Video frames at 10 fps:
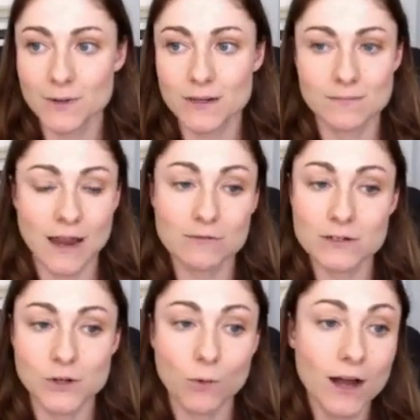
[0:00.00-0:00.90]
but every
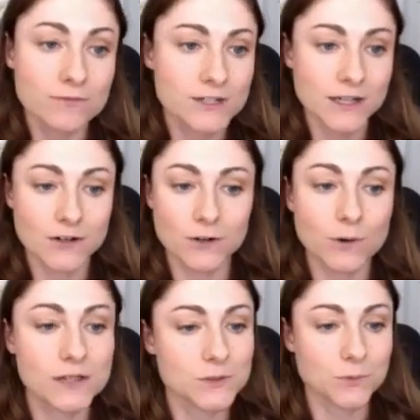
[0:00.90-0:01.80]
so often or
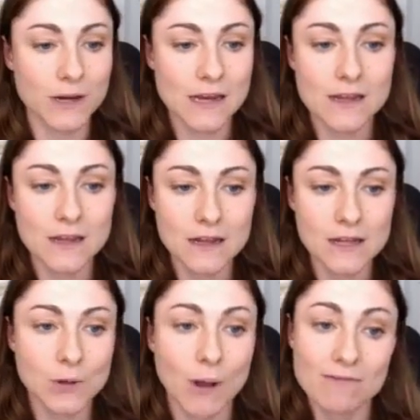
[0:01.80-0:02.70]
once a week,
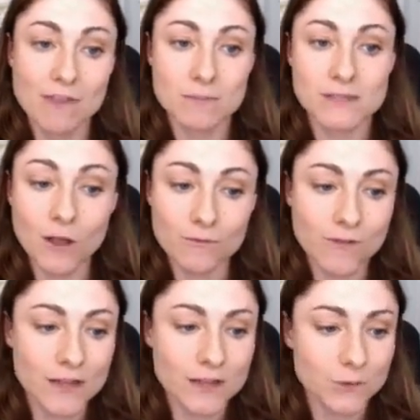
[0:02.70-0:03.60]
you have them
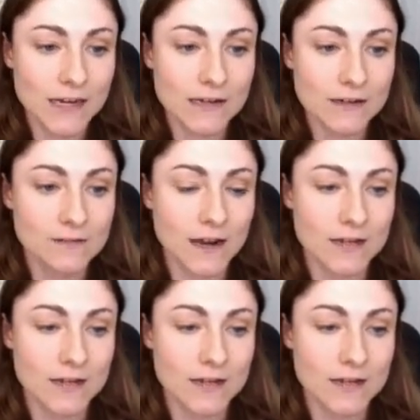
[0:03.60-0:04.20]
self-evaluate.